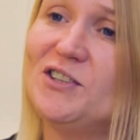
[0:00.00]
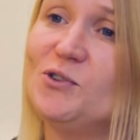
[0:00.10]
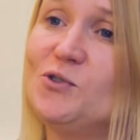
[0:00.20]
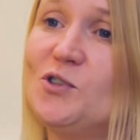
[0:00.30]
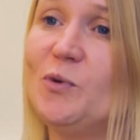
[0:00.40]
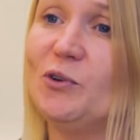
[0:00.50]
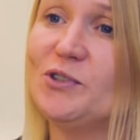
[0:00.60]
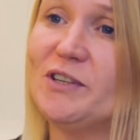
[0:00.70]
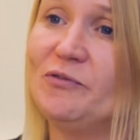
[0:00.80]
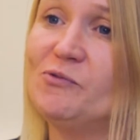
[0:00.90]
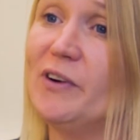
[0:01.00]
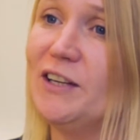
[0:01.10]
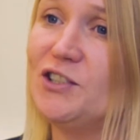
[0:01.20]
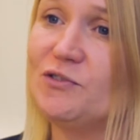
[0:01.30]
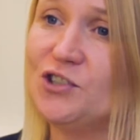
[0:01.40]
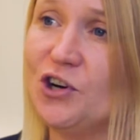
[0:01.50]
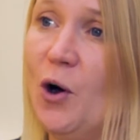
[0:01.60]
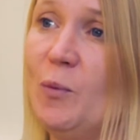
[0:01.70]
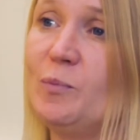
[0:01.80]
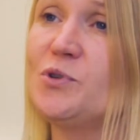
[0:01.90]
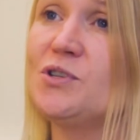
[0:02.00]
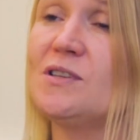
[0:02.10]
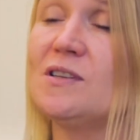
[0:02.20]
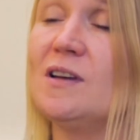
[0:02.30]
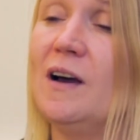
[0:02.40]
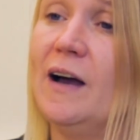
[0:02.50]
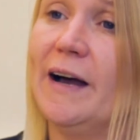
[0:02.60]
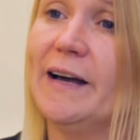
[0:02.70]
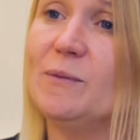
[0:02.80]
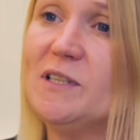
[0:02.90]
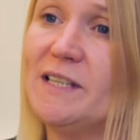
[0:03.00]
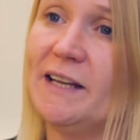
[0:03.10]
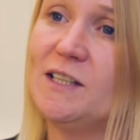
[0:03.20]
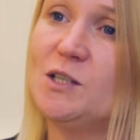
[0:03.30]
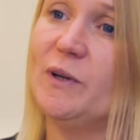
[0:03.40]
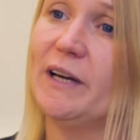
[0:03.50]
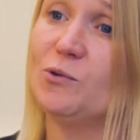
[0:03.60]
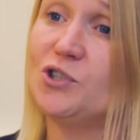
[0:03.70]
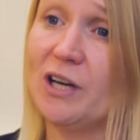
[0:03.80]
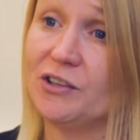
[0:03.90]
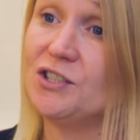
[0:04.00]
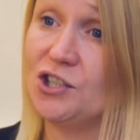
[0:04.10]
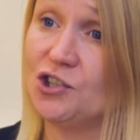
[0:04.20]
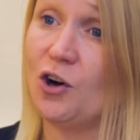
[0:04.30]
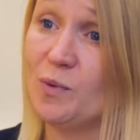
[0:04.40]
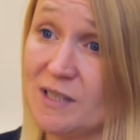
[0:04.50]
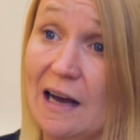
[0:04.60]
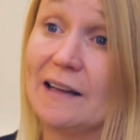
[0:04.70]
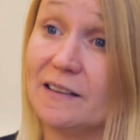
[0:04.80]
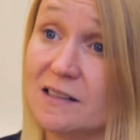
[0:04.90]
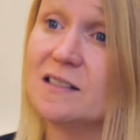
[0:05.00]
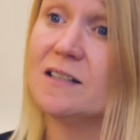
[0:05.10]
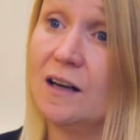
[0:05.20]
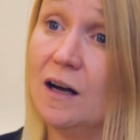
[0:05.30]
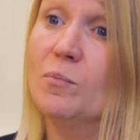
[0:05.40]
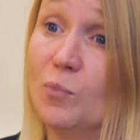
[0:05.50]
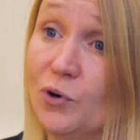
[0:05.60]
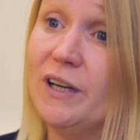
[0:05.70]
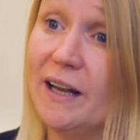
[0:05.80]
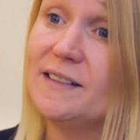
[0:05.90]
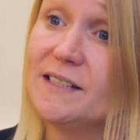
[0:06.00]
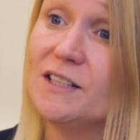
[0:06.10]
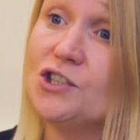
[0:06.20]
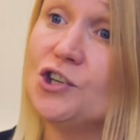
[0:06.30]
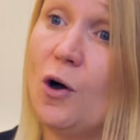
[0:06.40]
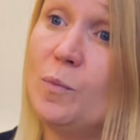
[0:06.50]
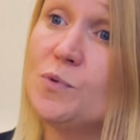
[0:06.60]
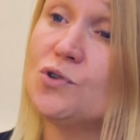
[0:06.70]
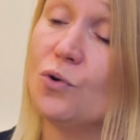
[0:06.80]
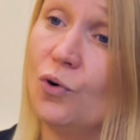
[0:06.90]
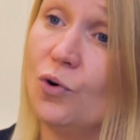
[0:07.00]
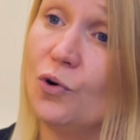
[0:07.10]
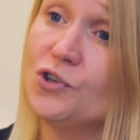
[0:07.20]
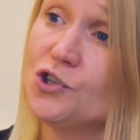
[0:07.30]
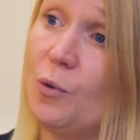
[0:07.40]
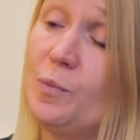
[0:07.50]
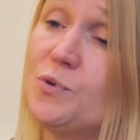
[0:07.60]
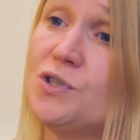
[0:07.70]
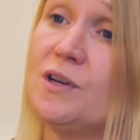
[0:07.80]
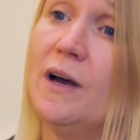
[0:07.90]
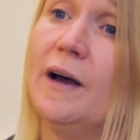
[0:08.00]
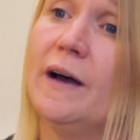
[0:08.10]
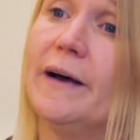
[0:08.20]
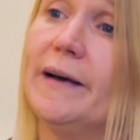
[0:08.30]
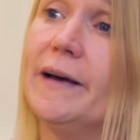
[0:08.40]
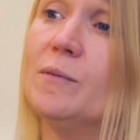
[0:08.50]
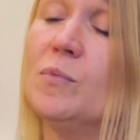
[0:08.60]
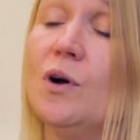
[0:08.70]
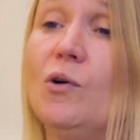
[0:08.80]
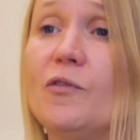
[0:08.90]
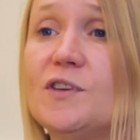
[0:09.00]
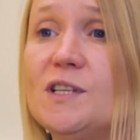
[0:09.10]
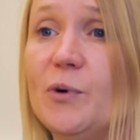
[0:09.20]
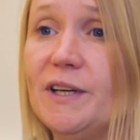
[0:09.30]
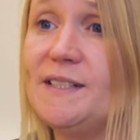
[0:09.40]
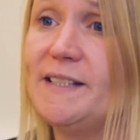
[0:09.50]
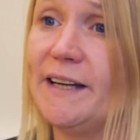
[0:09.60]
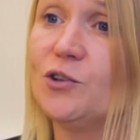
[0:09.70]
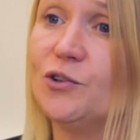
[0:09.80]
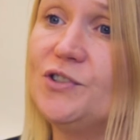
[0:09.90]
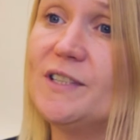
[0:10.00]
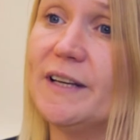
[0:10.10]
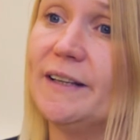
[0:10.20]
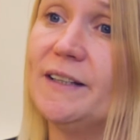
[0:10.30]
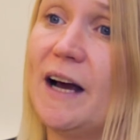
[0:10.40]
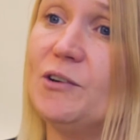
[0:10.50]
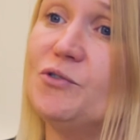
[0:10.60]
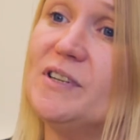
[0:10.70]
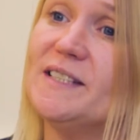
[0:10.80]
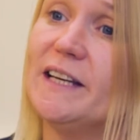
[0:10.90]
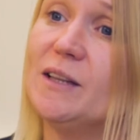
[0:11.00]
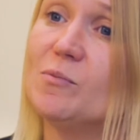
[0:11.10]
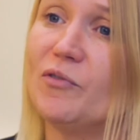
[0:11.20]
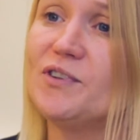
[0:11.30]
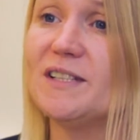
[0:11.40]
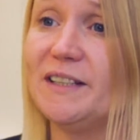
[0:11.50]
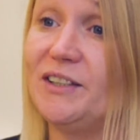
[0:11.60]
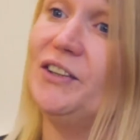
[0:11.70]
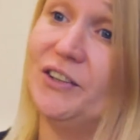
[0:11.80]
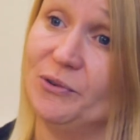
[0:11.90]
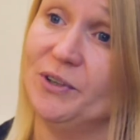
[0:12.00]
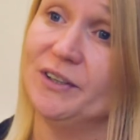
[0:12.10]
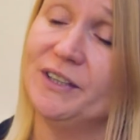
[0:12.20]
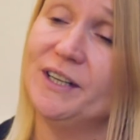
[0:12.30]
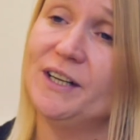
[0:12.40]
it used to be all different range of shops, they tend to be now charity shops and money lending shops, or the shops obviously where you can take goods in and redeem them, obviously you